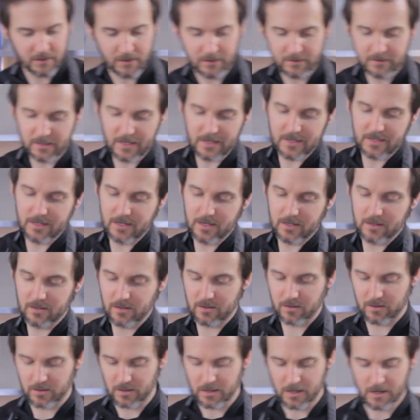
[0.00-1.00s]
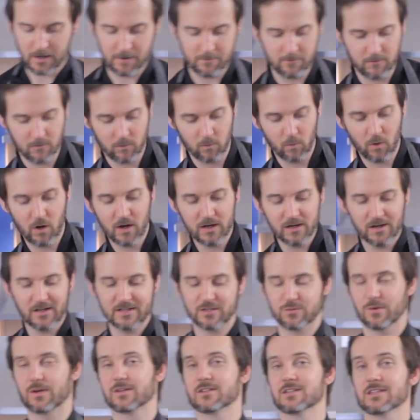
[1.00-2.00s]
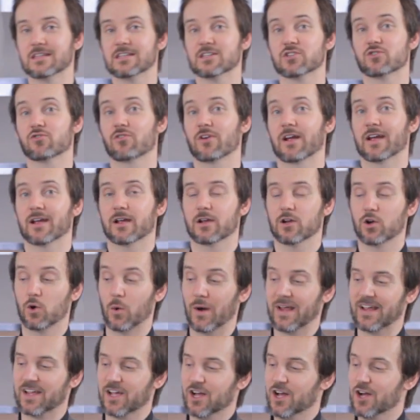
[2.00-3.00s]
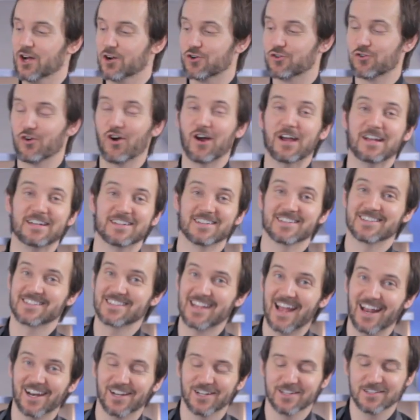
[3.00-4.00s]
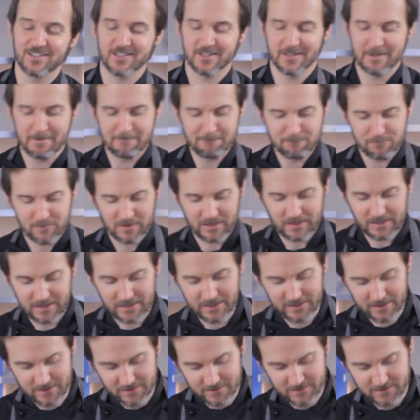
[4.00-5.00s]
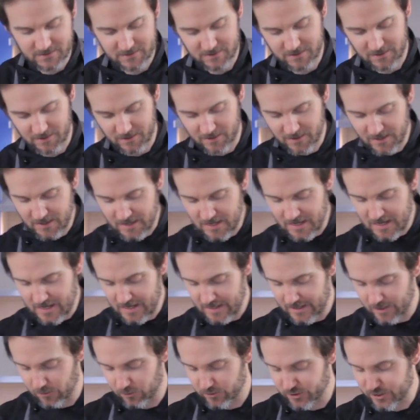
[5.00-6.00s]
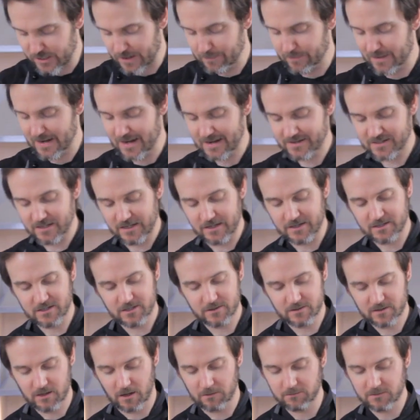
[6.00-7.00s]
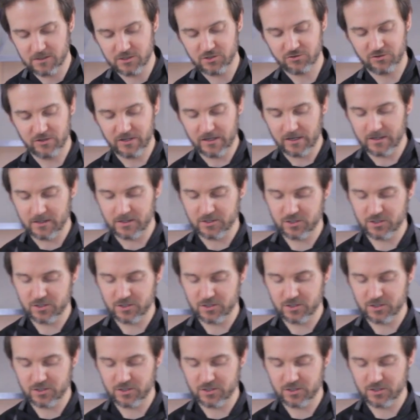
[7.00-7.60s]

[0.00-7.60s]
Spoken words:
then what I like to add to these quick grind salads is the little gem lettuce. So I'm literally going to